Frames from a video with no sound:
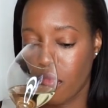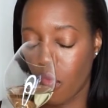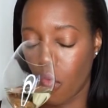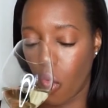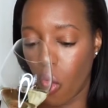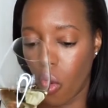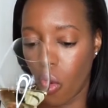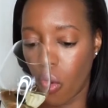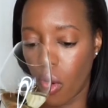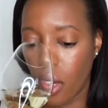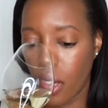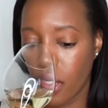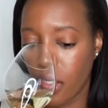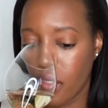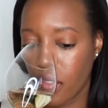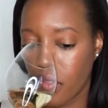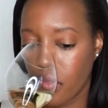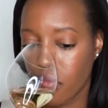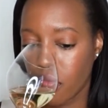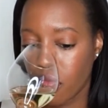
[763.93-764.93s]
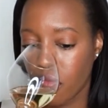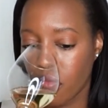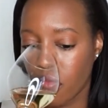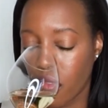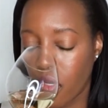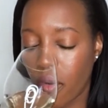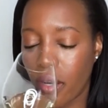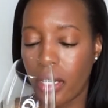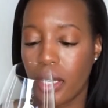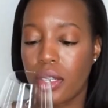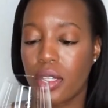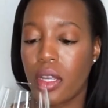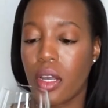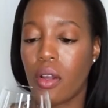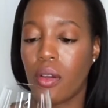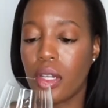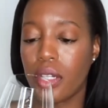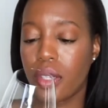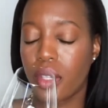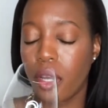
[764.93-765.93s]
Oh, all right, let's
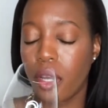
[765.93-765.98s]
go.